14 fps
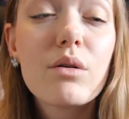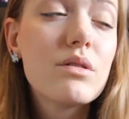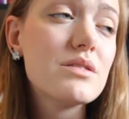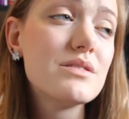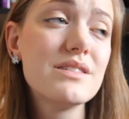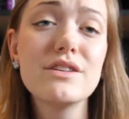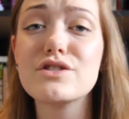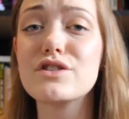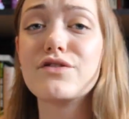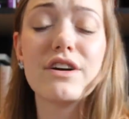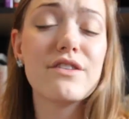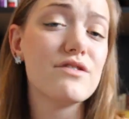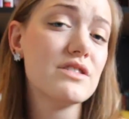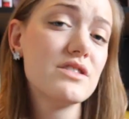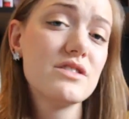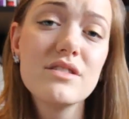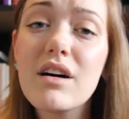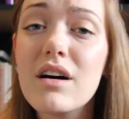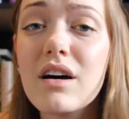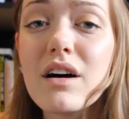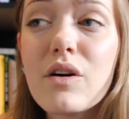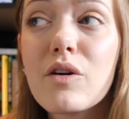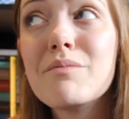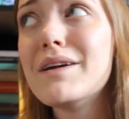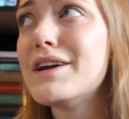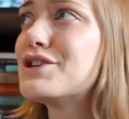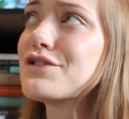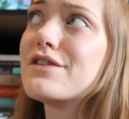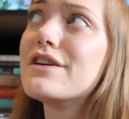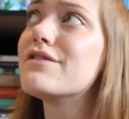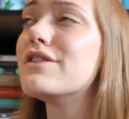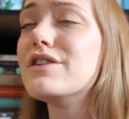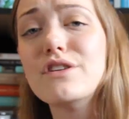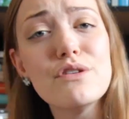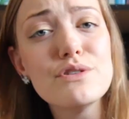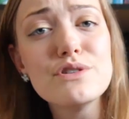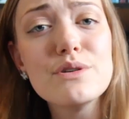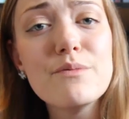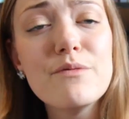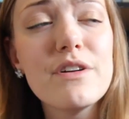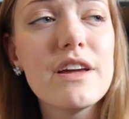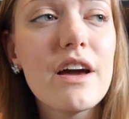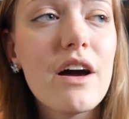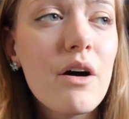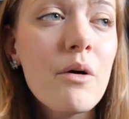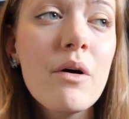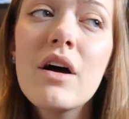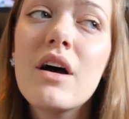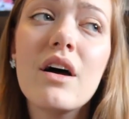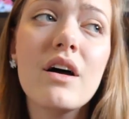or sings your favorite song, or made your favorite YouTube video,